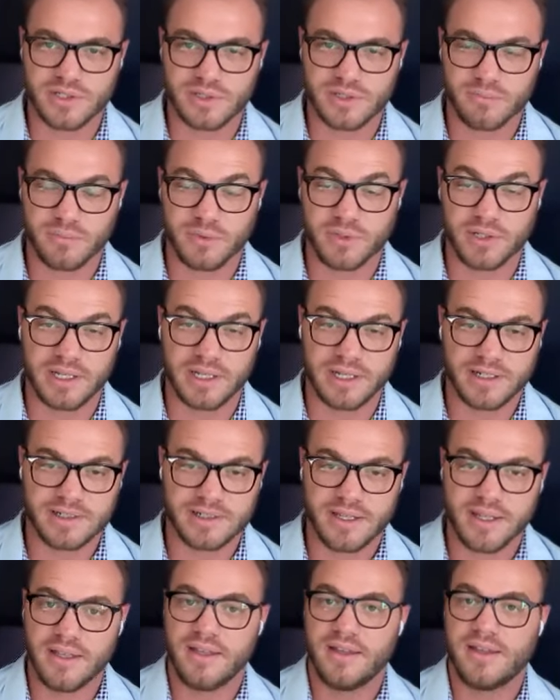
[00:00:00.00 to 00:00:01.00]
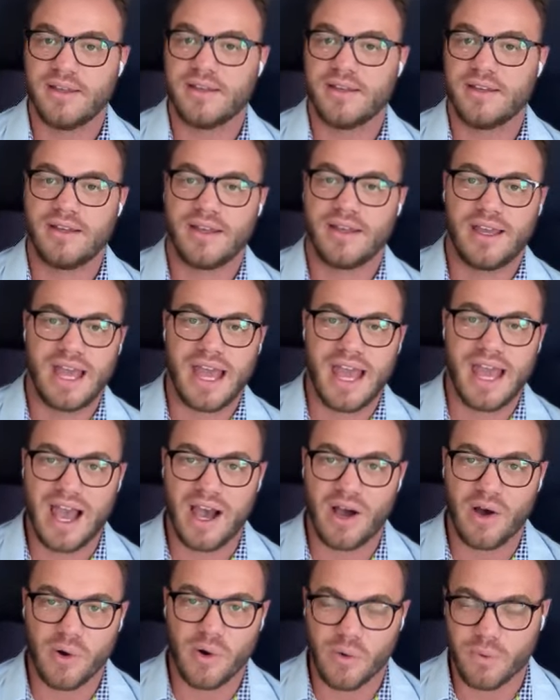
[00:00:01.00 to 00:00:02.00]
to predict
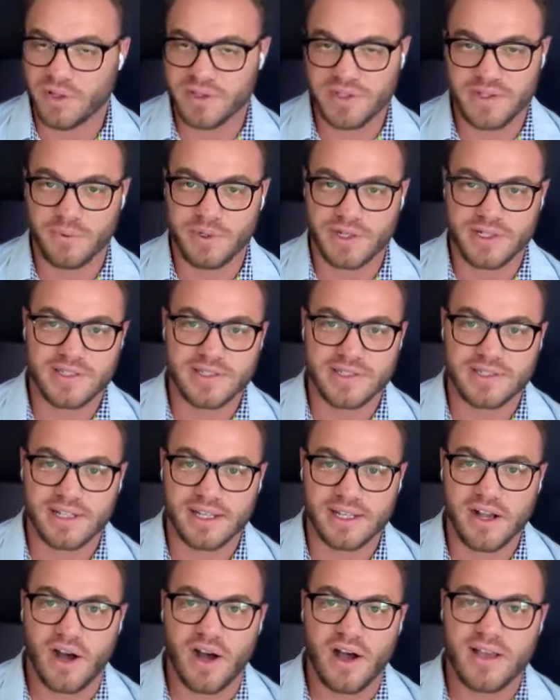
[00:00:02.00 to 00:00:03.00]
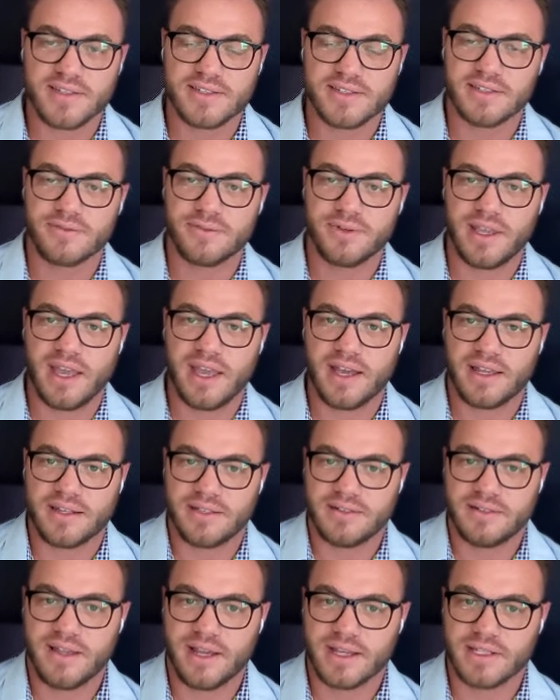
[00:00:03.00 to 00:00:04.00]
how, what is this going to cost if we
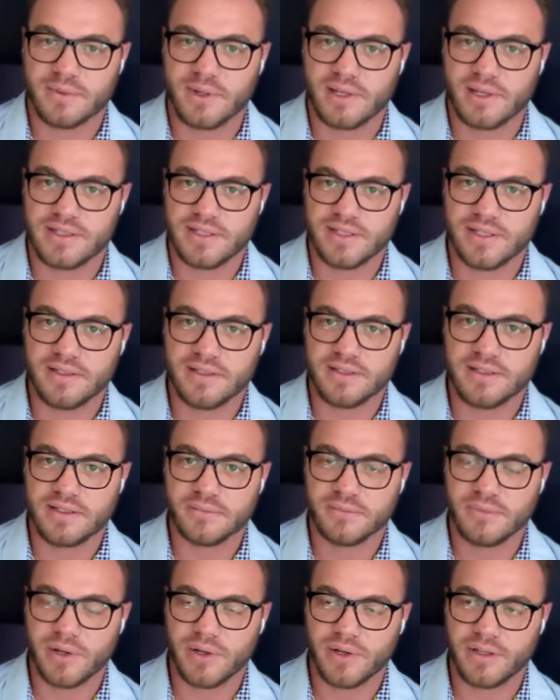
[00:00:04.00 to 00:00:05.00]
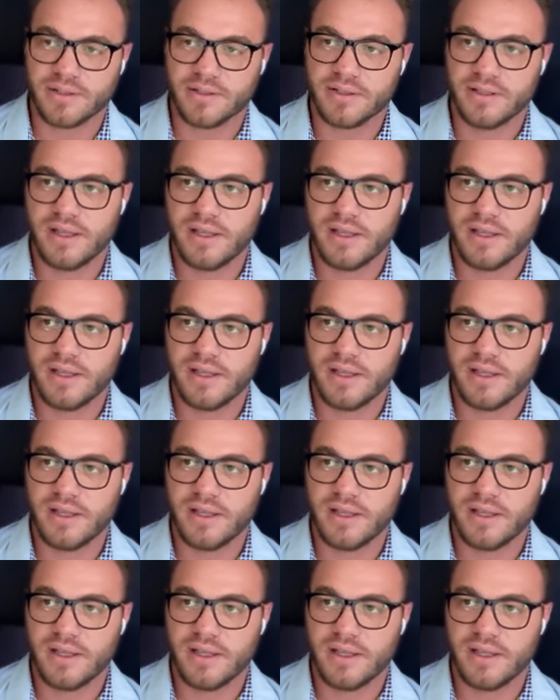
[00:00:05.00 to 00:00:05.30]
add XYZ component.